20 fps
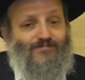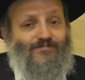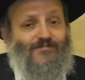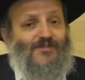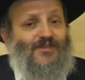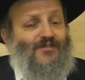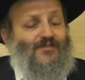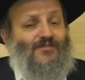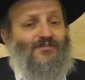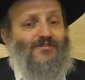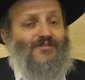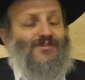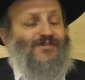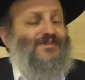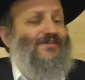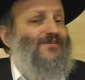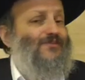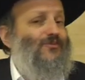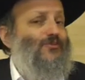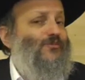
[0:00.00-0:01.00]

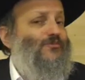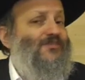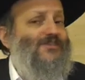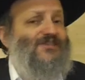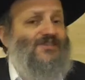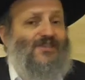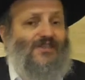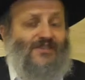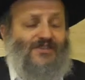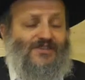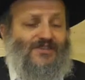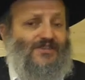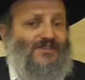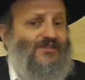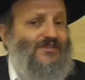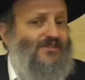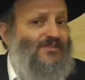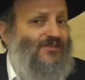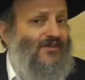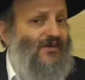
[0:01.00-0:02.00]
The woman says,
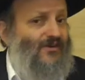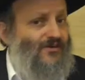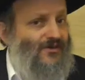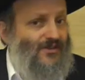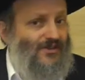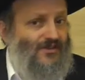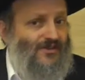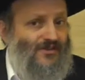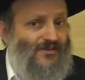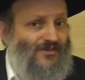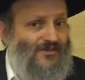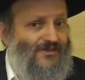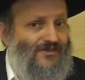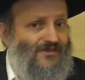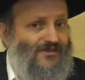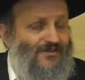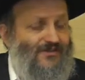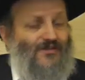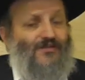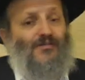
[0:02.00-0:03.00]
"Sorry,
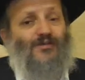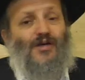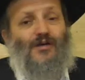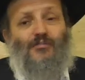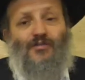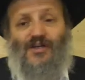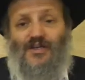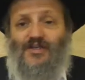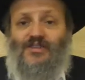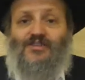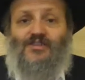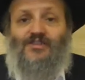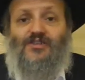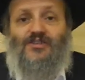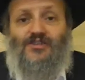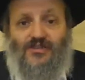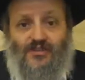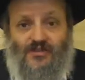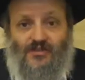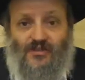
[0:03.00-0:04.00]
the rabbi is in the
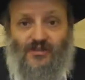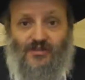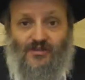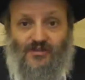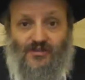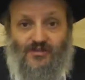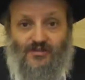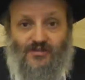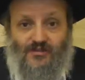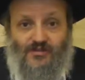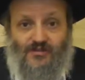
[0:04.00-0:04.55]
synagogue."